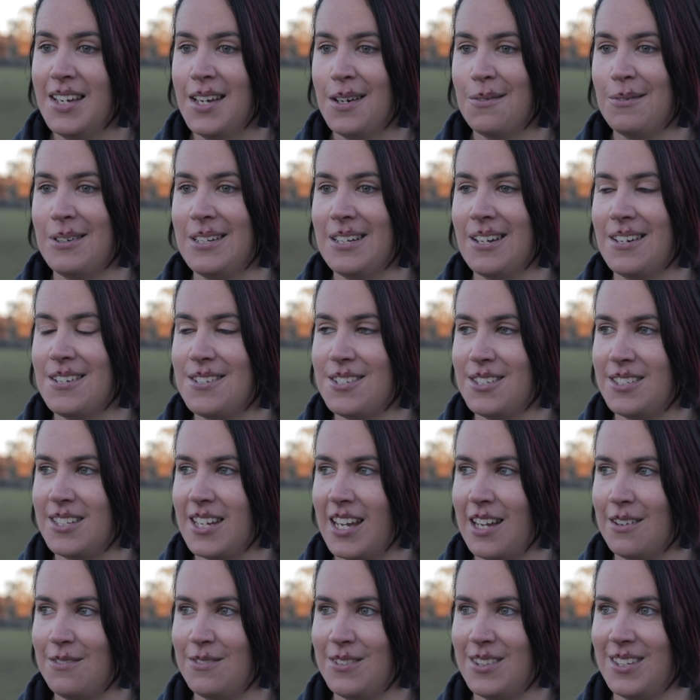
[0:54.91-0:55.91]
We don't just
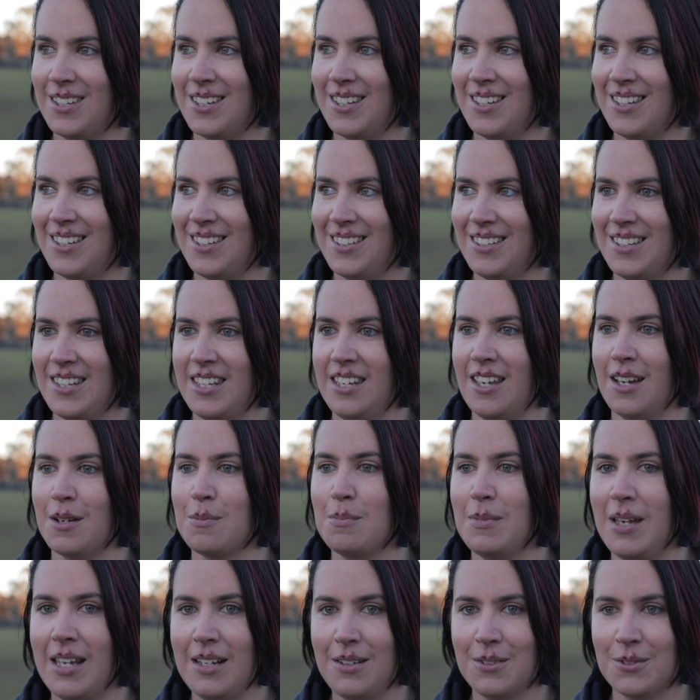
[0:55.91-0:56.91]
have the young
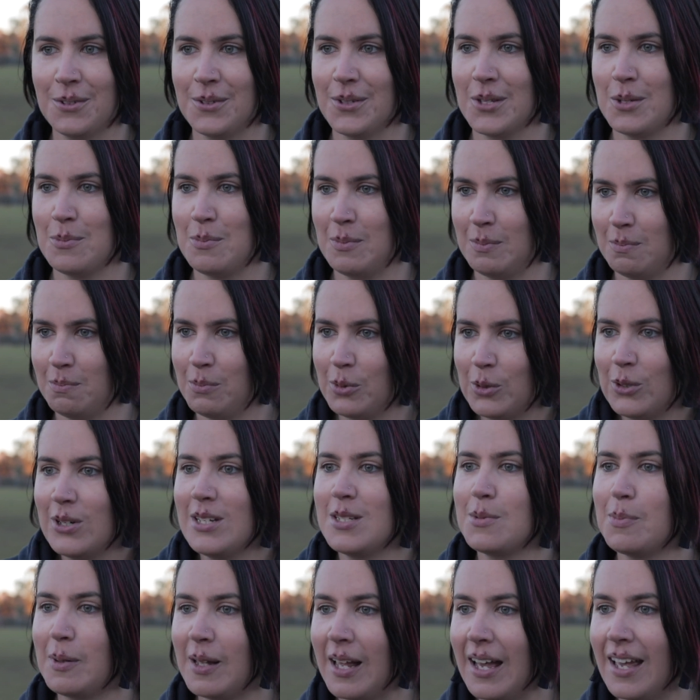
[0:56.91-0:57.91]
men or the
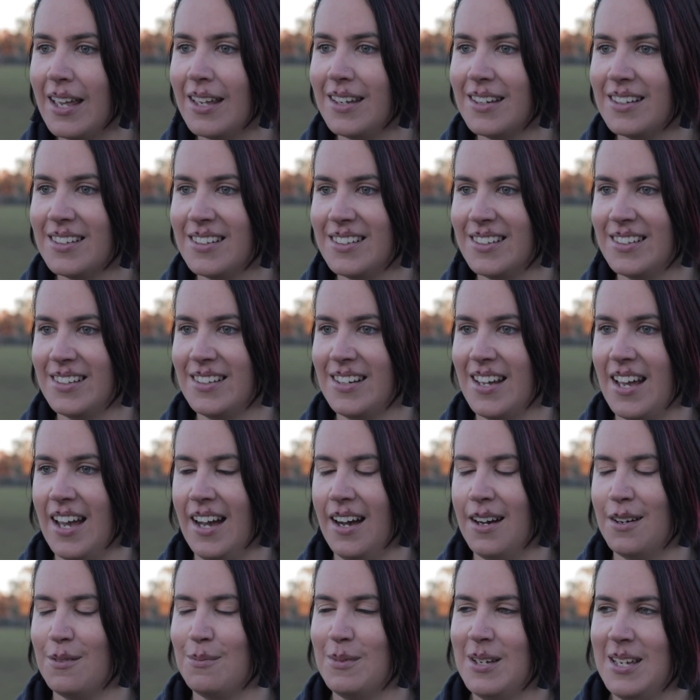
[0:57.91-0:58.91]
boys playing,
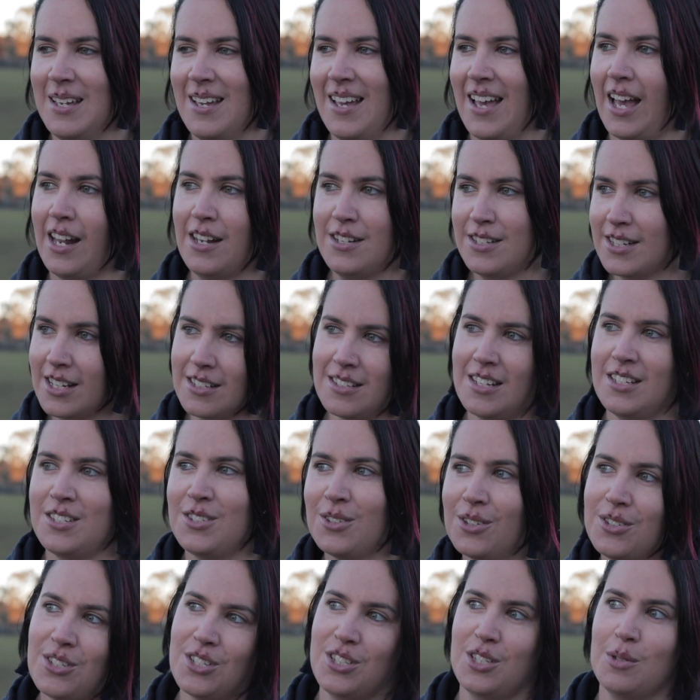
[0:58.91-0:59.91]
and it's
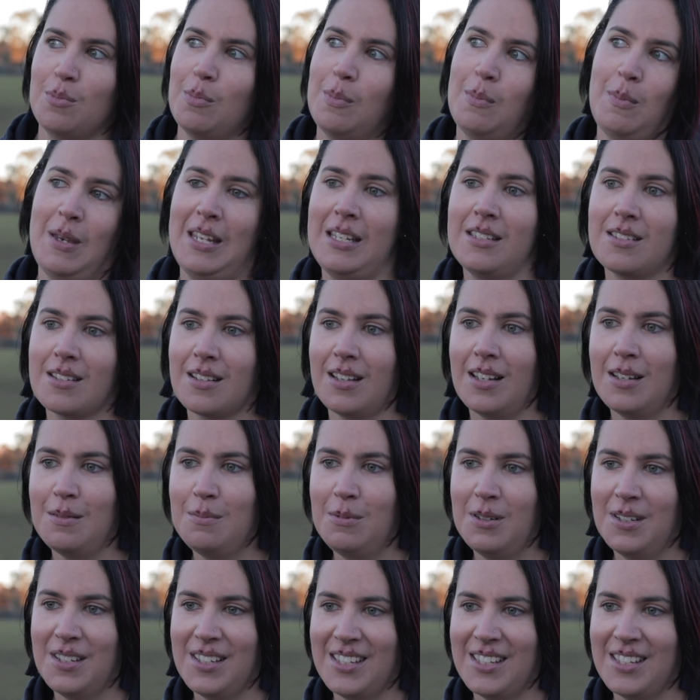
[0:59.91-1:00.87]
not just a men's club.